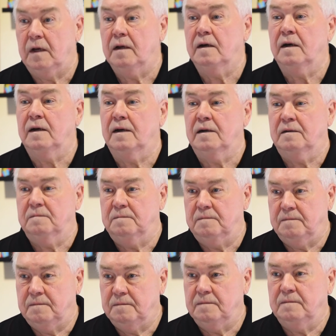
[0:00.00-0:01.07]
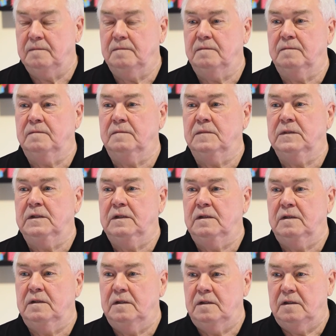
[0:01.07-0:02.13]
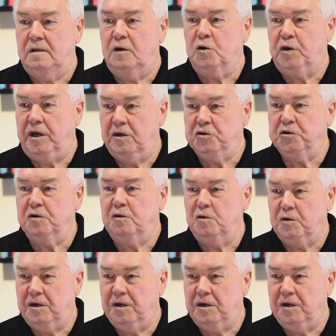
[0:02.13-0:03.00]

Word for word: Uh, wow. you can't miss can't location, miss me.